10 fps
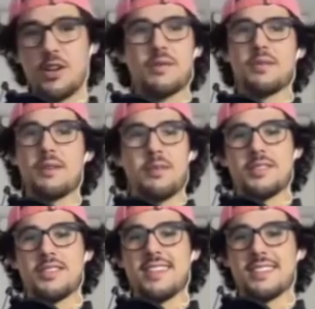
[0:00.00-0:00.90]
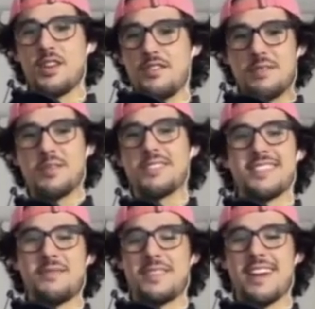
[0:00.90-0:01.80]
when we're gonna post this. Hopefully post it
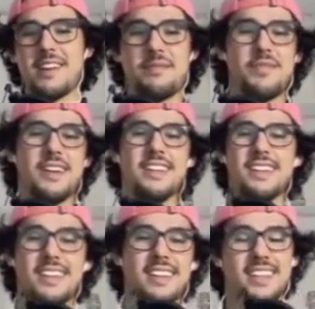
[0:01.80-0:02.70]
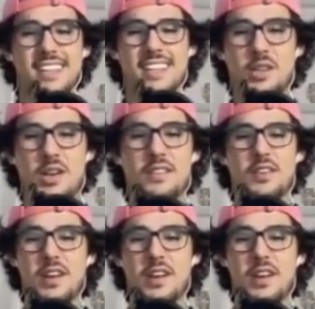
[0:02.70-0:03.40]
sometime, but you have a great